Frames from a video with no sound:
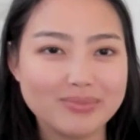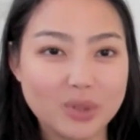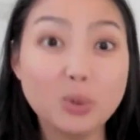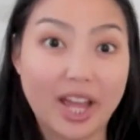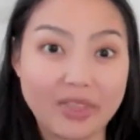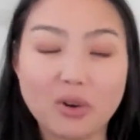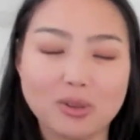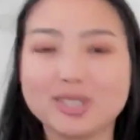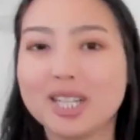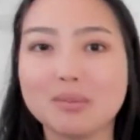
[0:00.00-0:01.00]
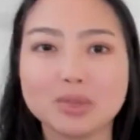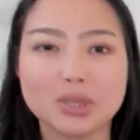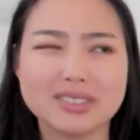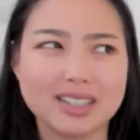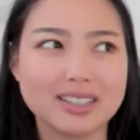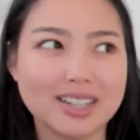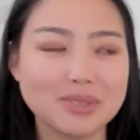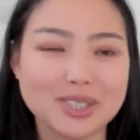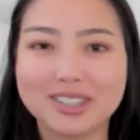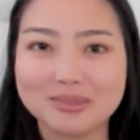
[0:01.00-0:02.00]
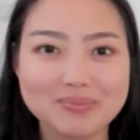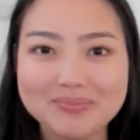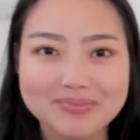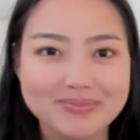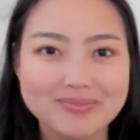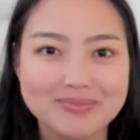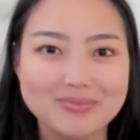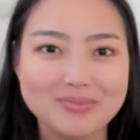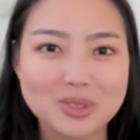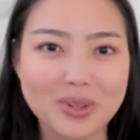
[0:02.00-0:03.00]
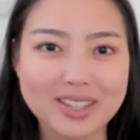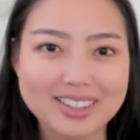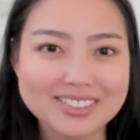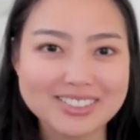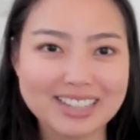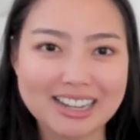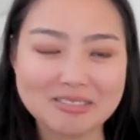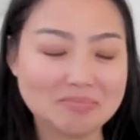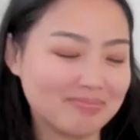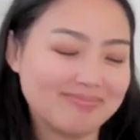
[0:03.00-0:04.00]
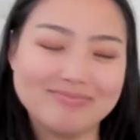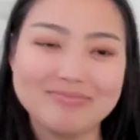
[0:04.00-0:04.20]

who led the whole team. So I was like, I'm just gonna tweak this and